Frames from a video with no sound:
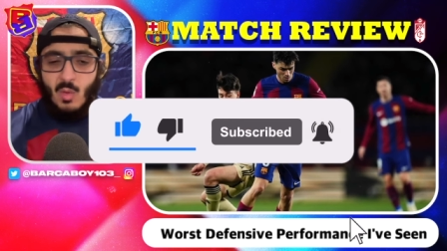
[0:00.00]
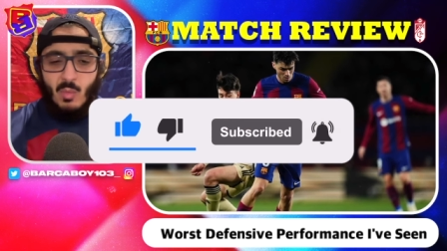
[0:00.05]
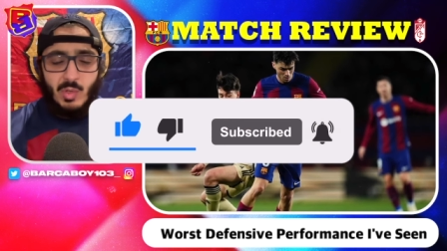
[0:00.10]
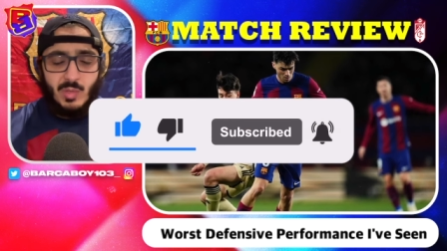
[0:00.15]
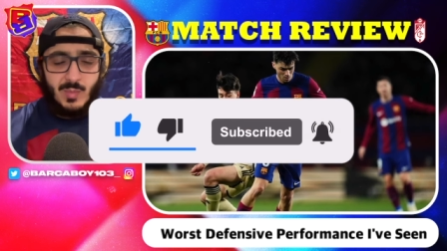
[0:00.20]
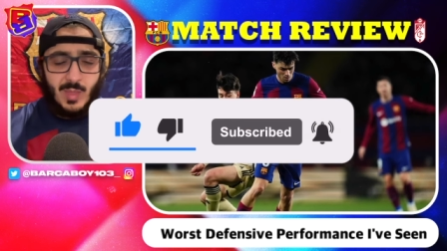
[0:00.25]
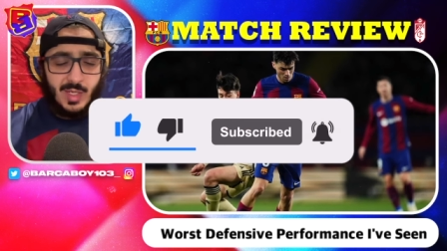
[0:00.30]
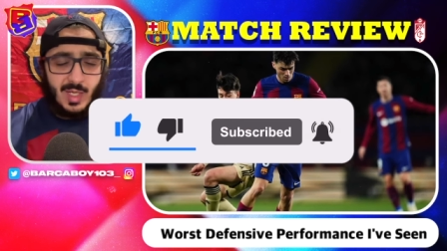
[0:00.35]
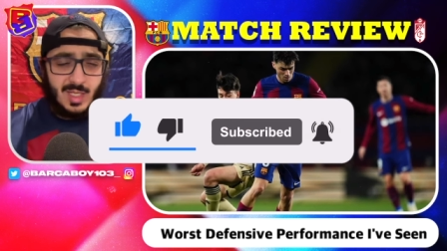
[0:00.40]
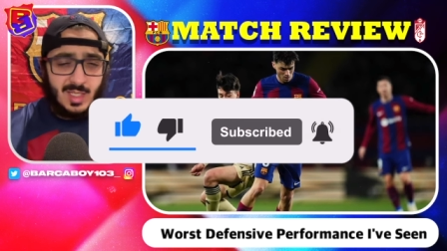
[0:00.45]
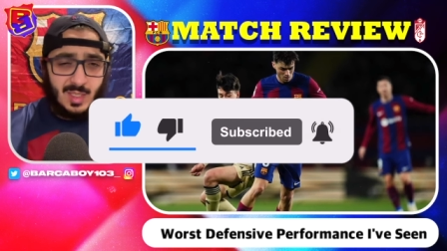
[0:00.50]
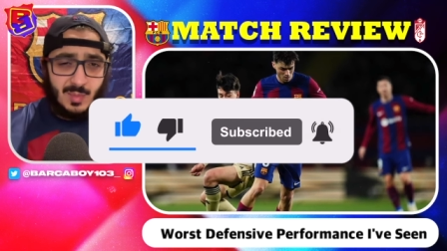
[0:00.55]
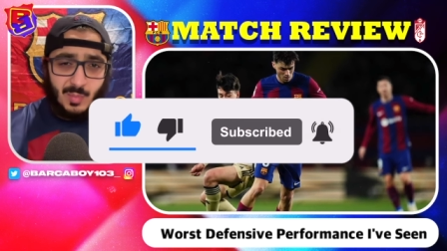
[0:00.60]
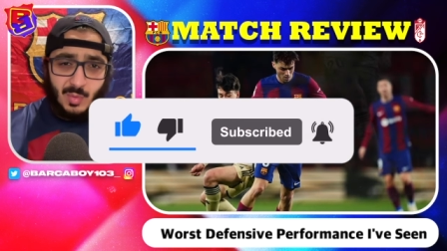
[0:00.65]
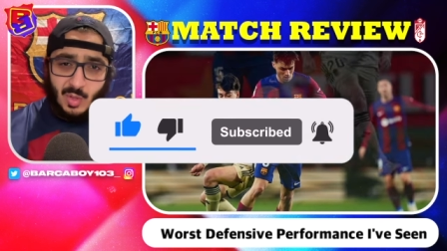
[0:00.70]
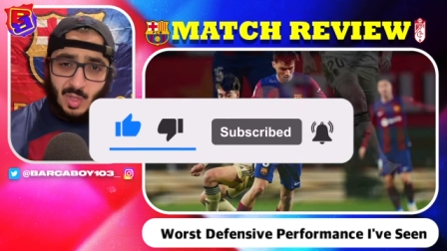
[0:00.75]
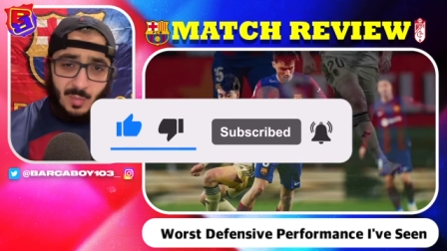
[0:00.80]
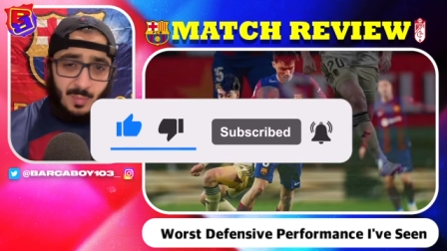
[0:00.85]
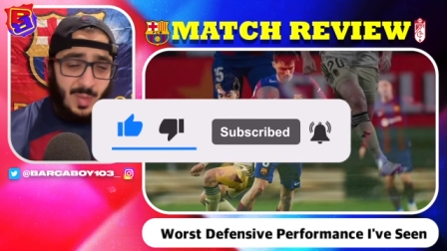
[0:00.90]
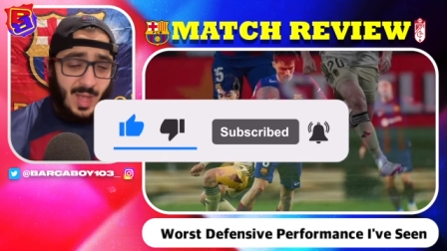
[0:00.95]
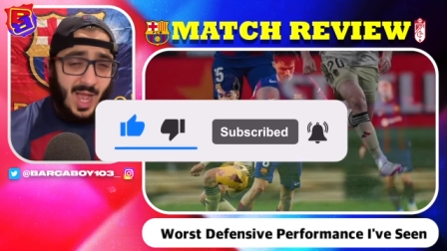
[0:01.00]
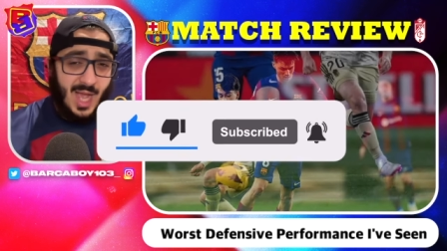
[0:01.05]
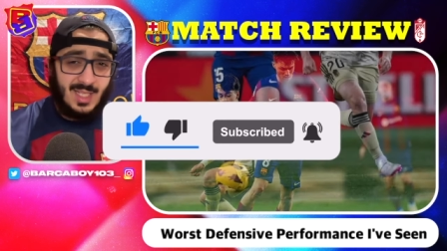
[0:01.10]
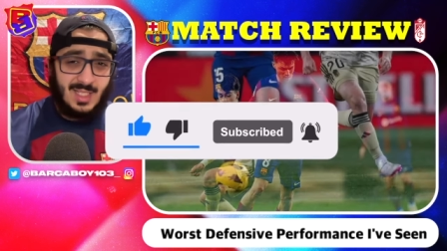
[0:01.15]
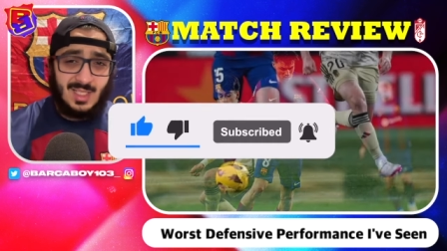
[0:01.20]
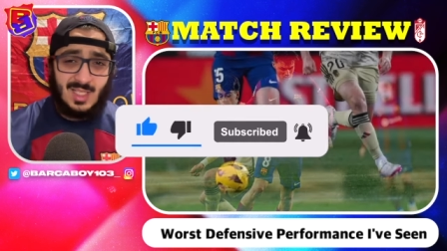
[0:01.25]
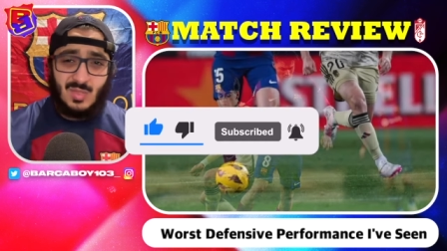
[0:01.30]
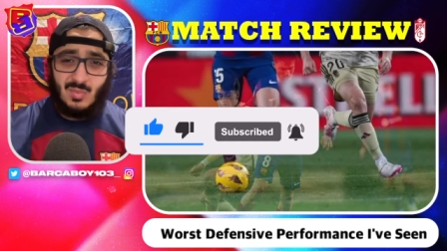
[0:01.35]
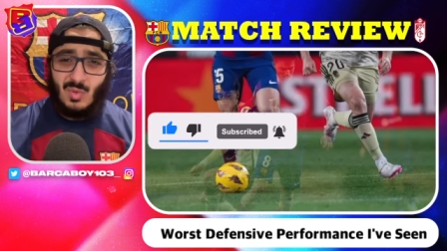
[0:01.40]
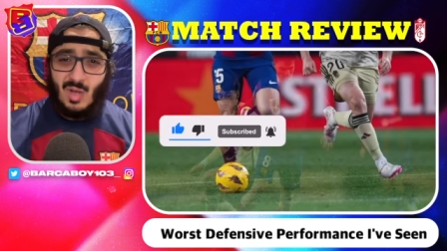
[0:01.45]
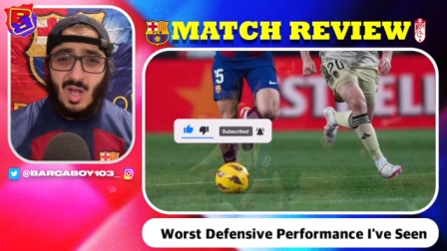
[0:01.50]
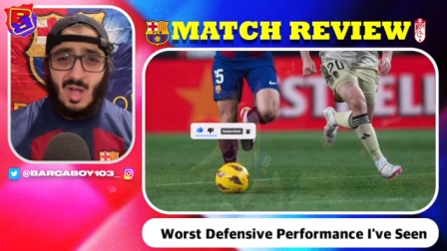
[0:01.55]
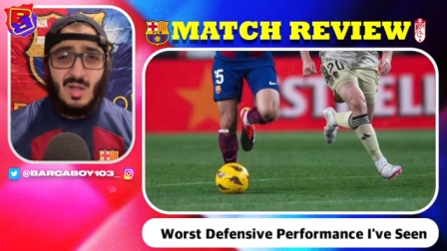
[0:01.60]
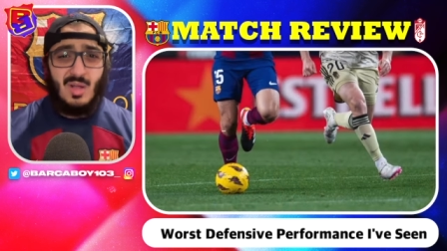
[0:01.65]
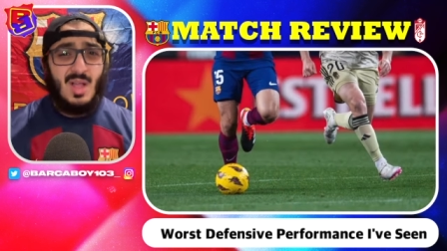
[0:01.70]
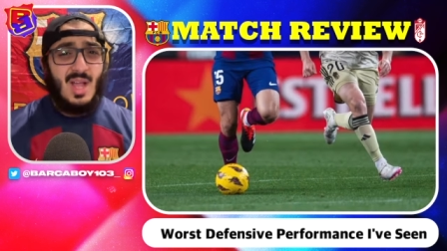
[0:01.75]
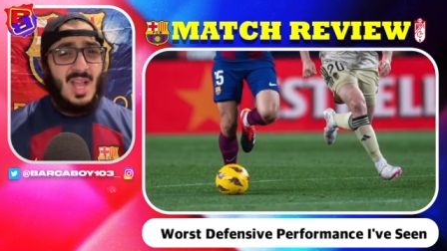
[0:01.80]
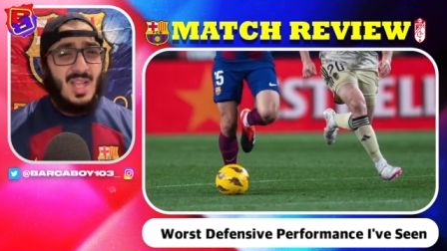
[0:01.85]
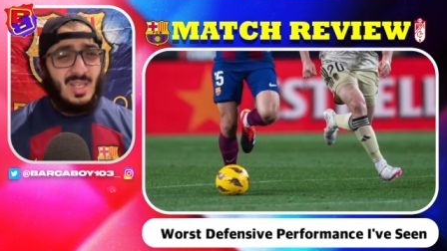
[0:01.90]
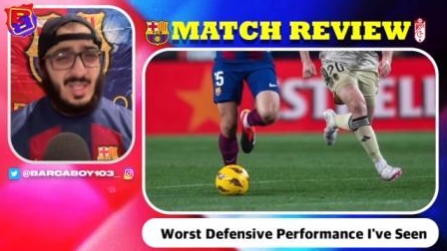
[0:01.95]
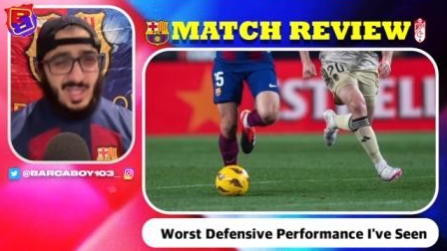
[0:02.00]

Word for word: Was making some good passes as well.